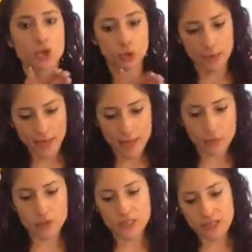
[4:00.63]
you'll be
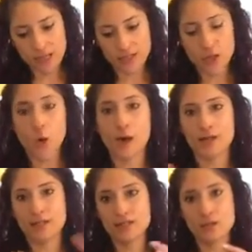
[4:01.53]
able to then go
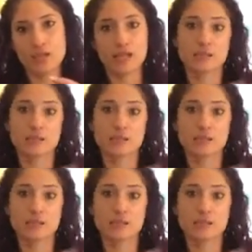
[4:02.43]
on into the